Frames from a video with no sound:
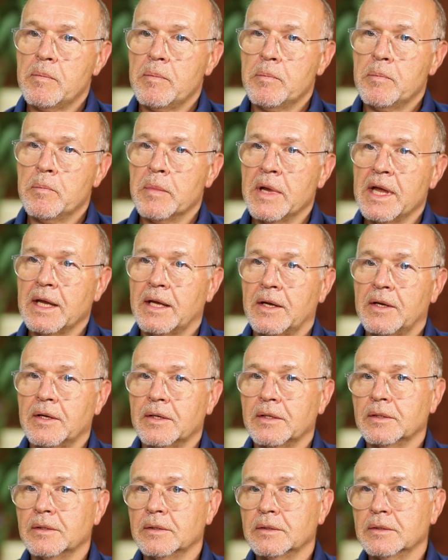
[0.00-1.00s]
make
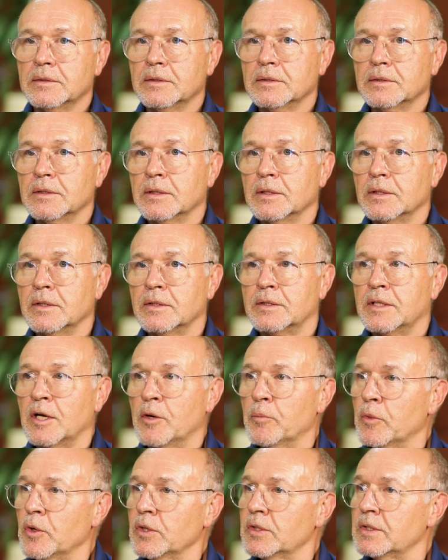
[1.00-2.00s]

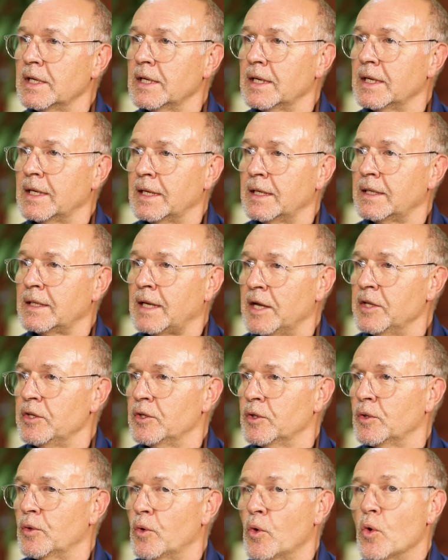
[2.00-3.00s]
Del Monte
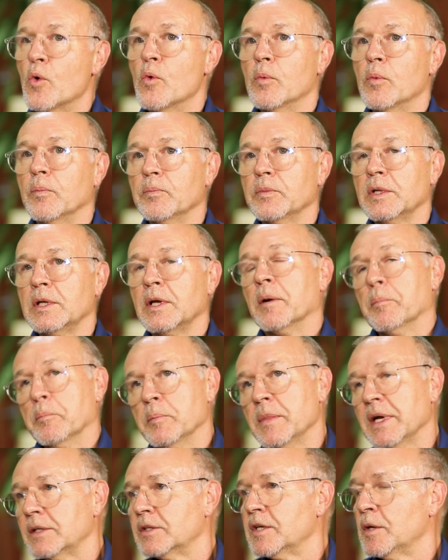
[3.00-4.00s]
Kenya
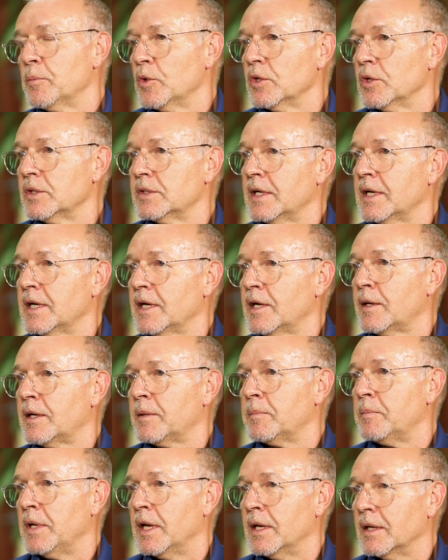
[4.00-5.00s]
make Del Monte
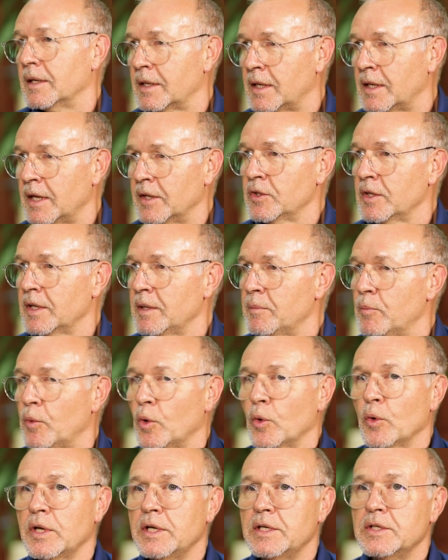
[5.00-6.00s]
Kenya
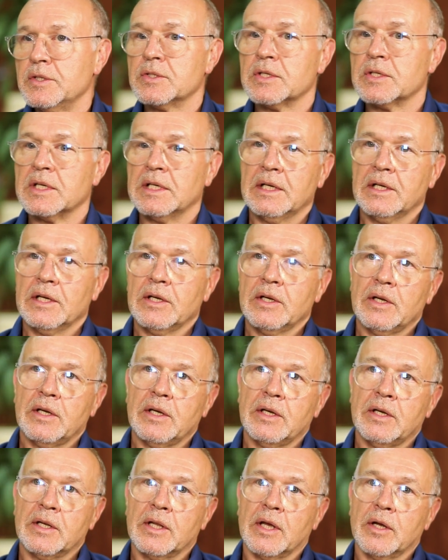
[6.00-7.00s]
employees
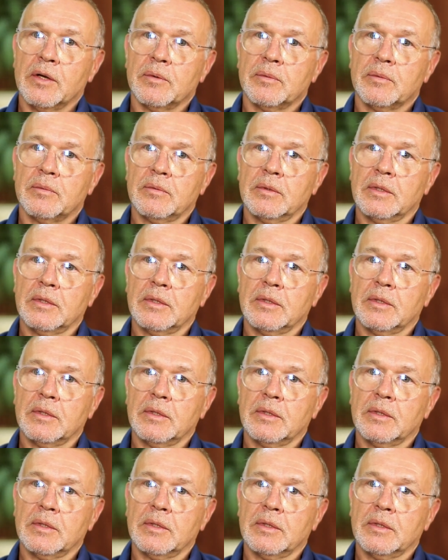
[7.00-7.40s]
their